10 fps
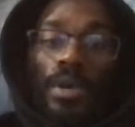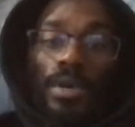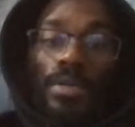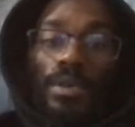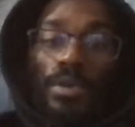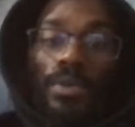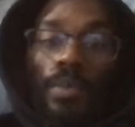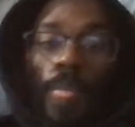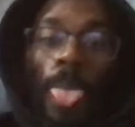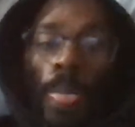you know
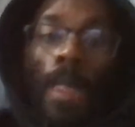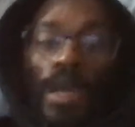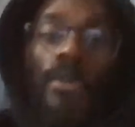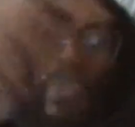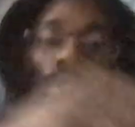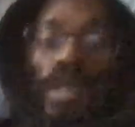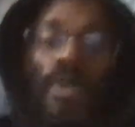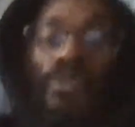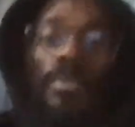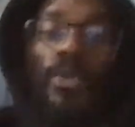
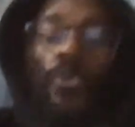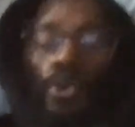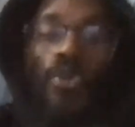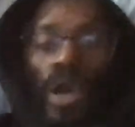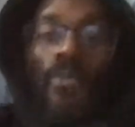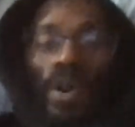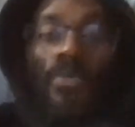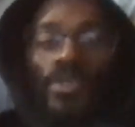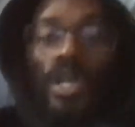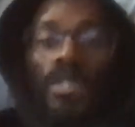even before you have
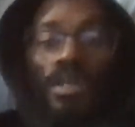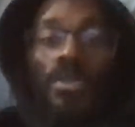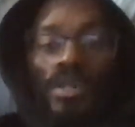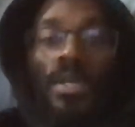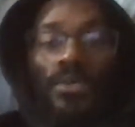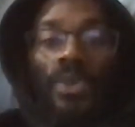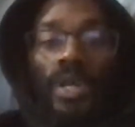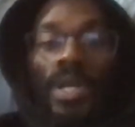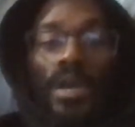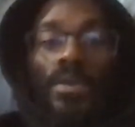conversation and stuff
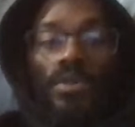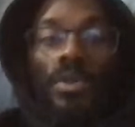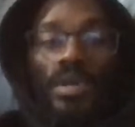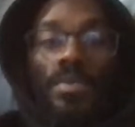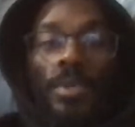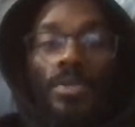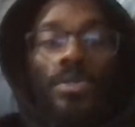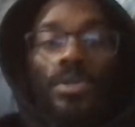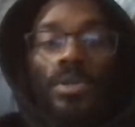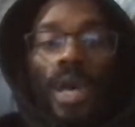like that. You're not supposed
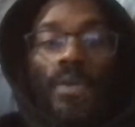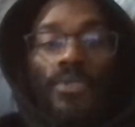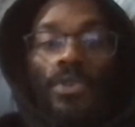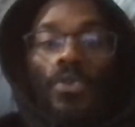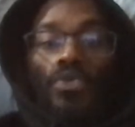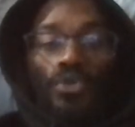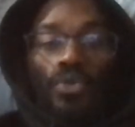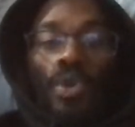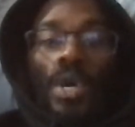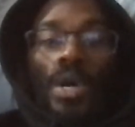to have to go
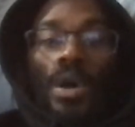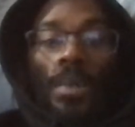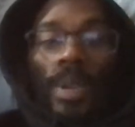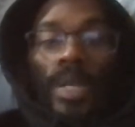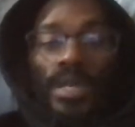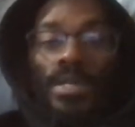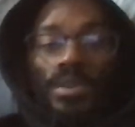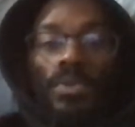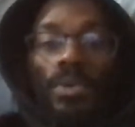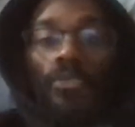to a place
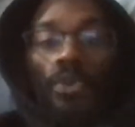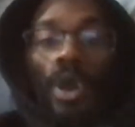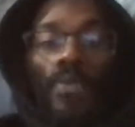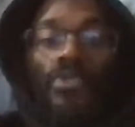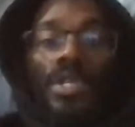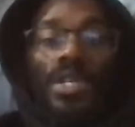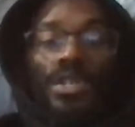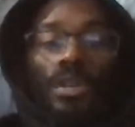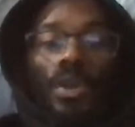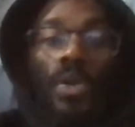for
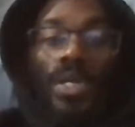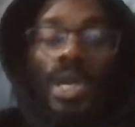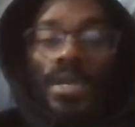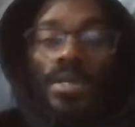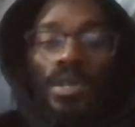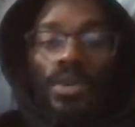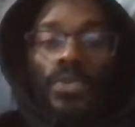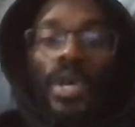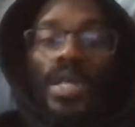conversation and all this kind of stuff.